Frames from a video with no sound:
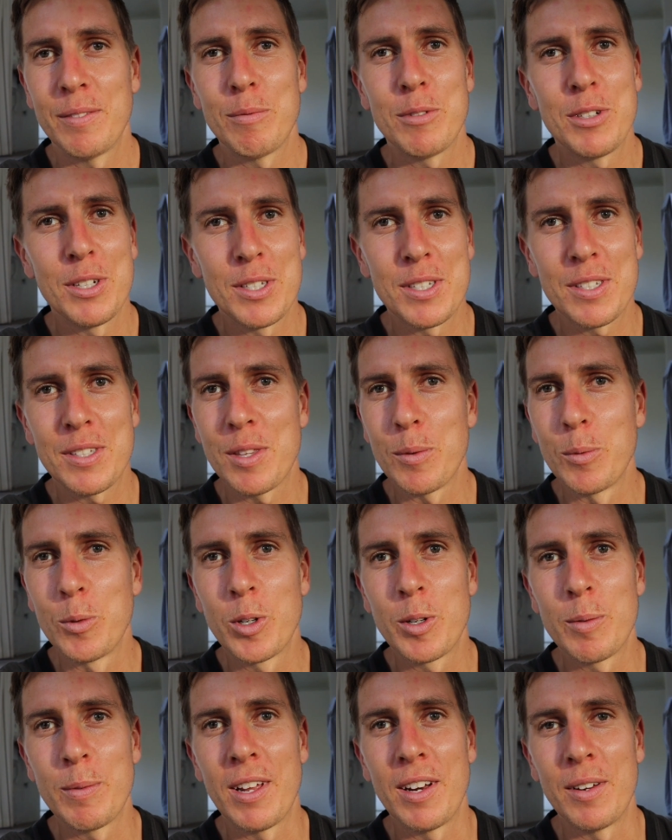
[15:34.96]
Just the
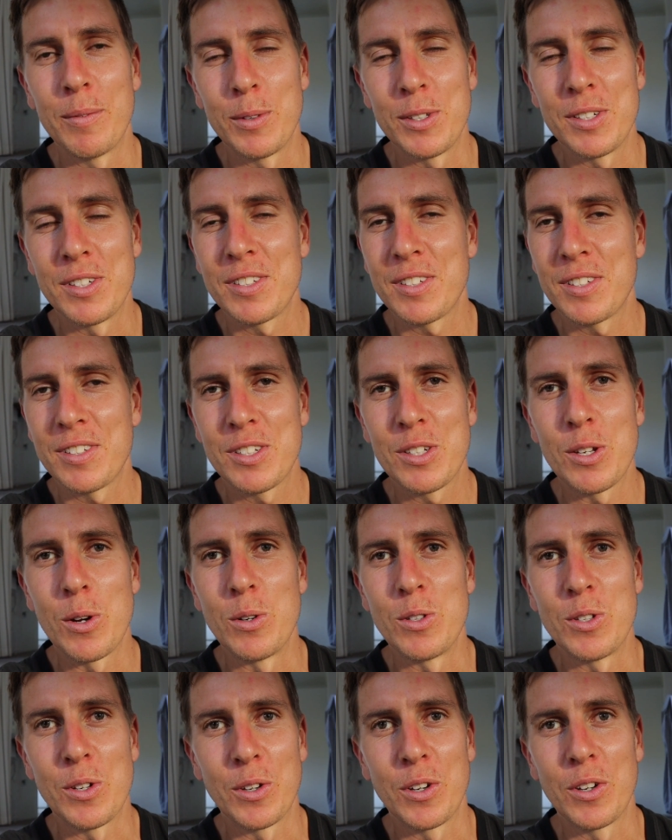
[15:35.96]
watermelon was
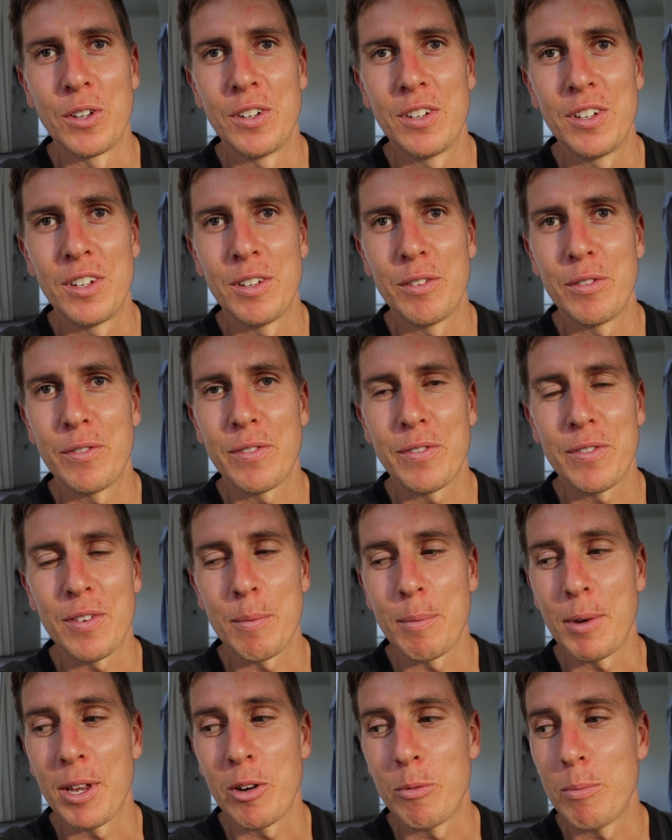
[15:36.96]
so good. If
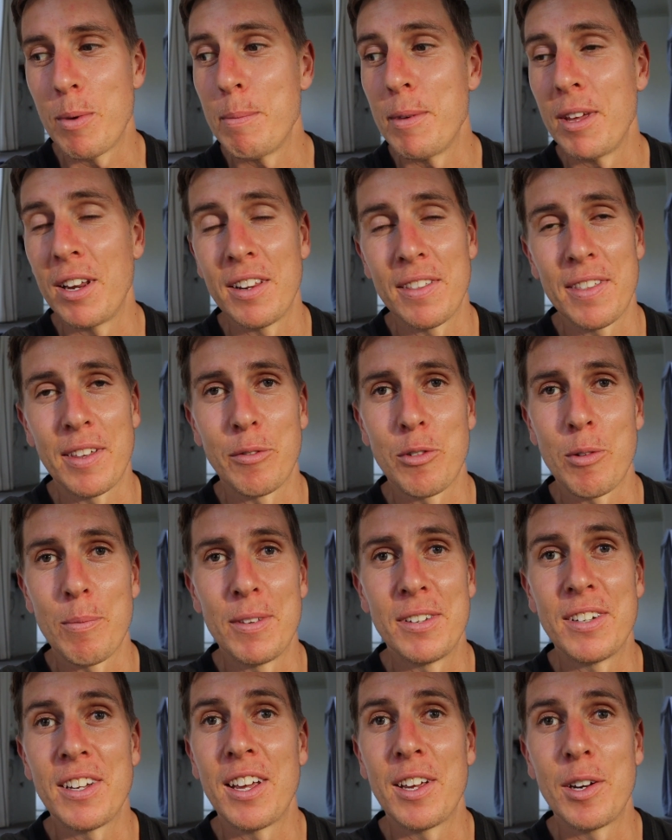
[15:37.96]
I'm going to remember anything from
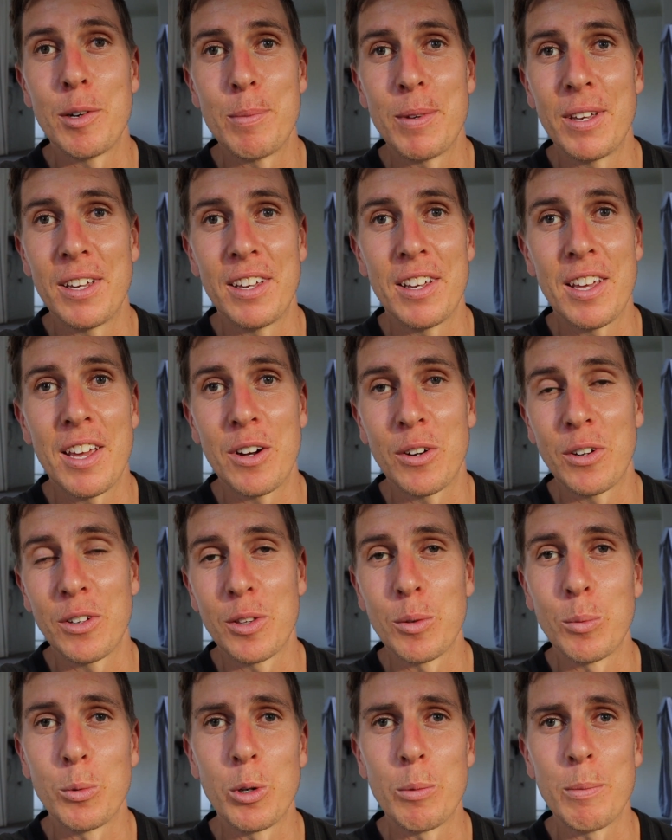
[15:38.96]
the day, it'll be how
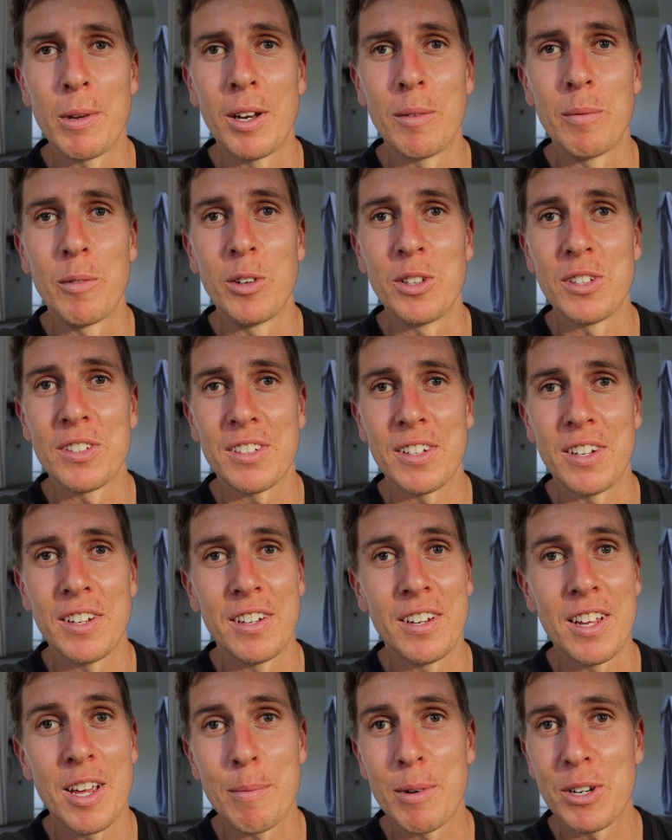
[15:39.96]
good the watermelon was
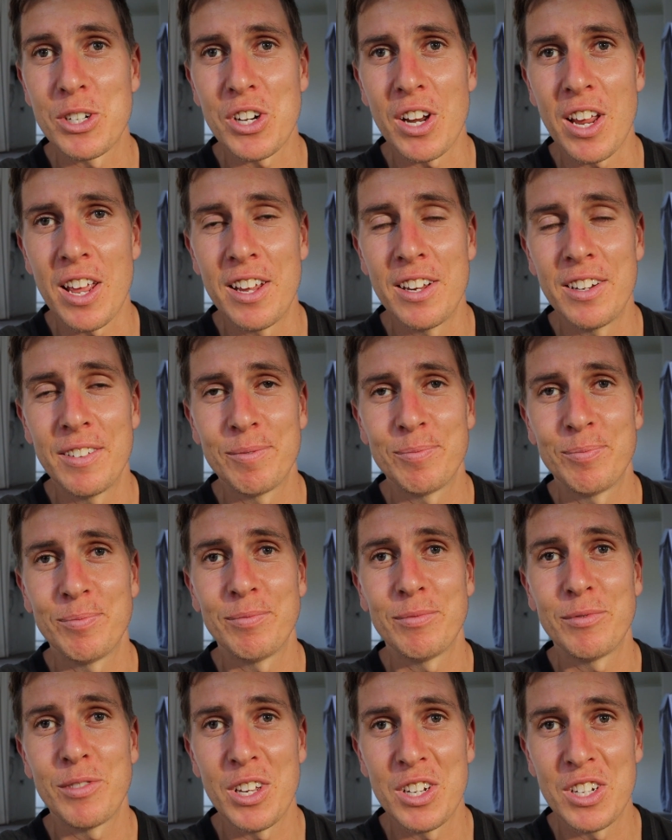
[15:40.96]
and how much I ate.
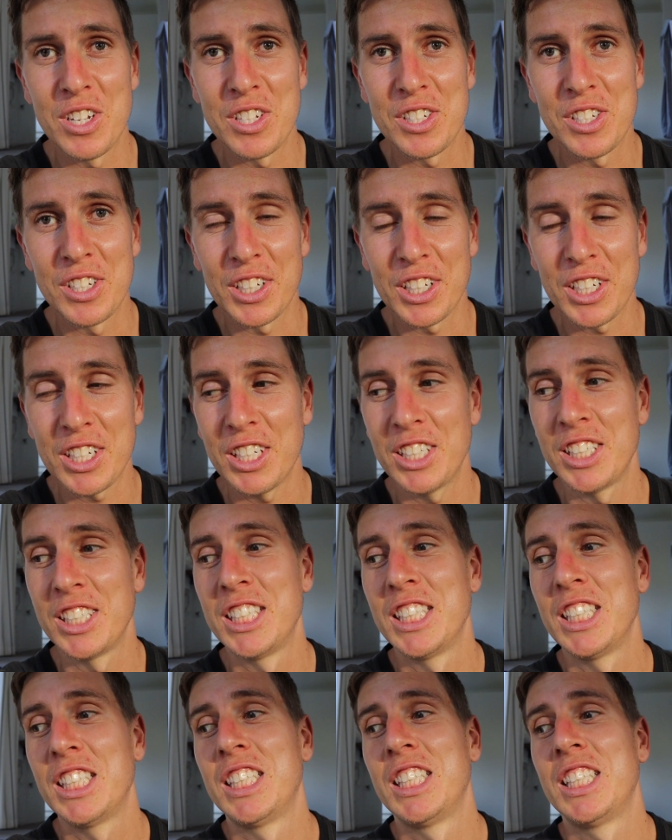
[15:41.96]
Fantastic.
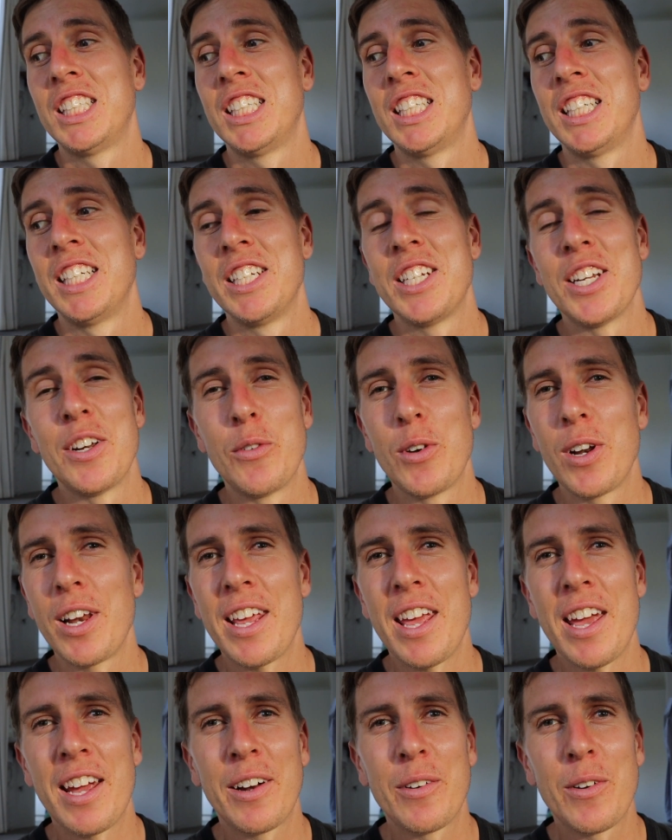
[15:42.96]
Didn't
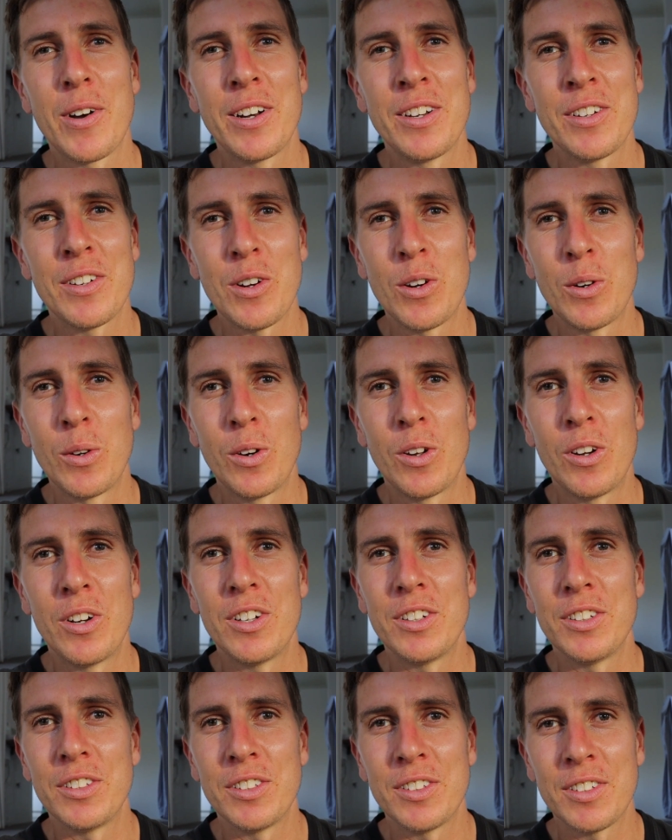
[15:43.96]
really hang around a whole
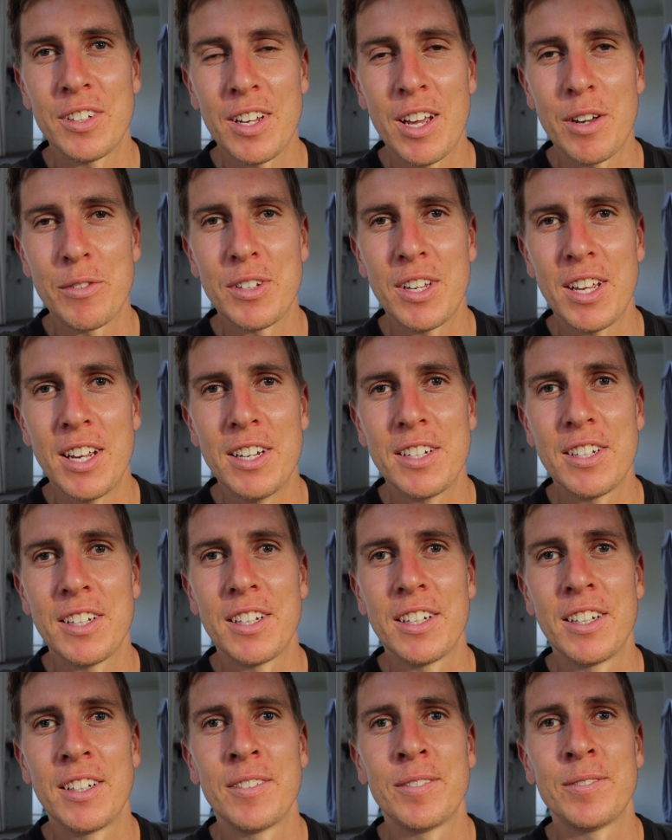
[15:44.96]
lot after
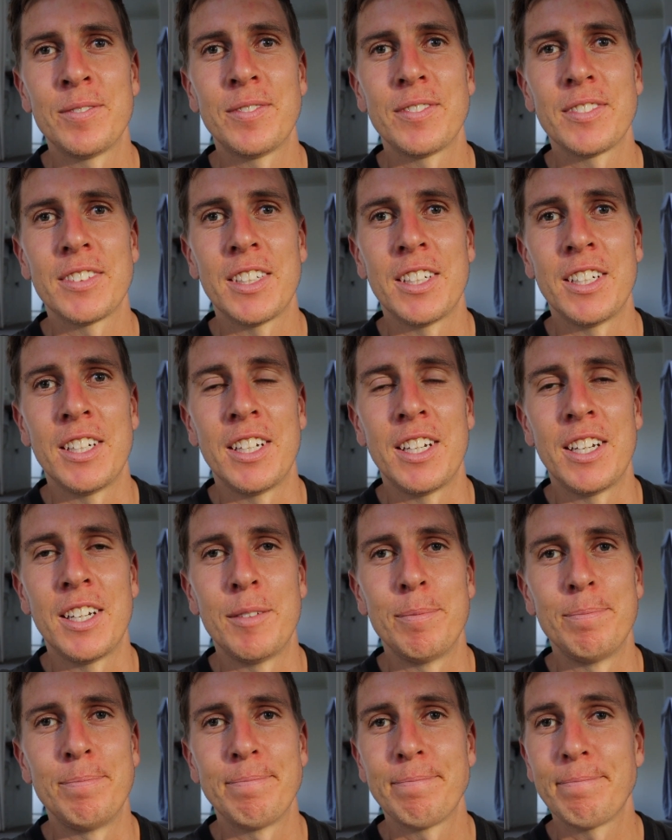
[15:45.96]
eating.
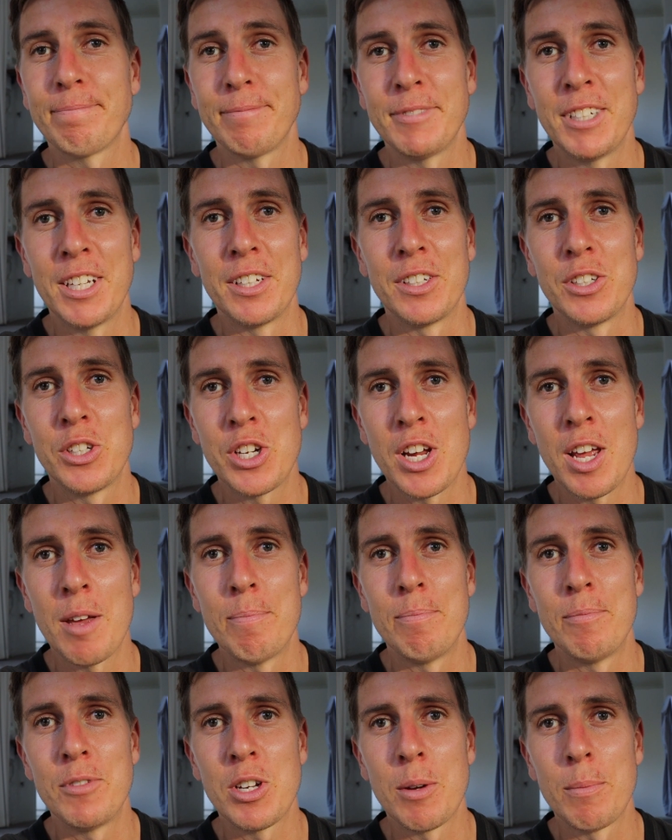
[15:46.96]

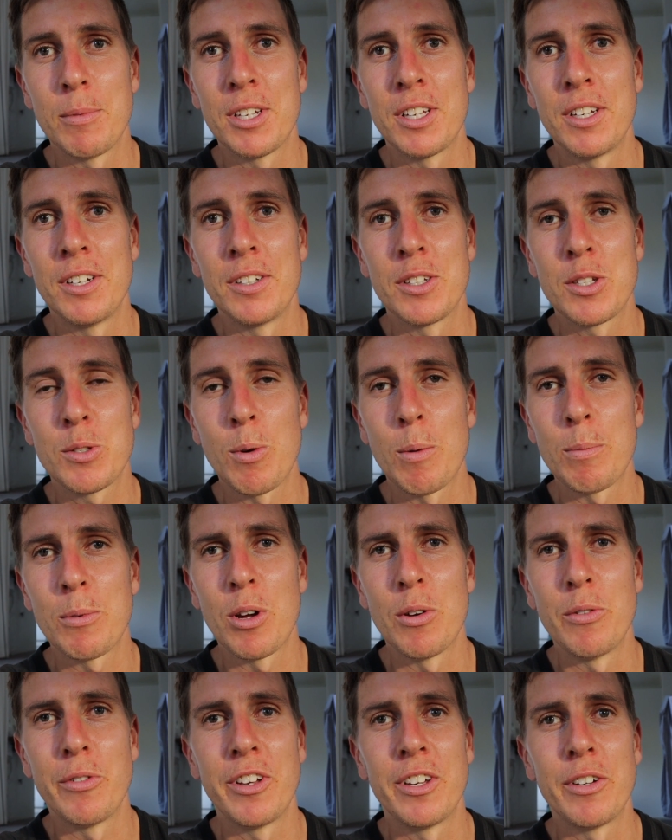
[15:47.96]
Sham jumped in, swapped
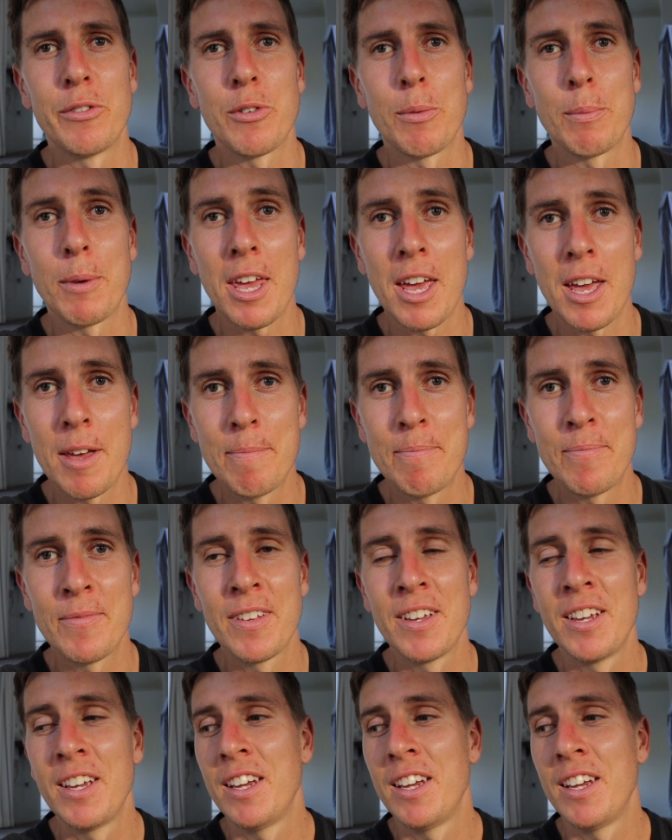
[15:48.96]
over from Cam,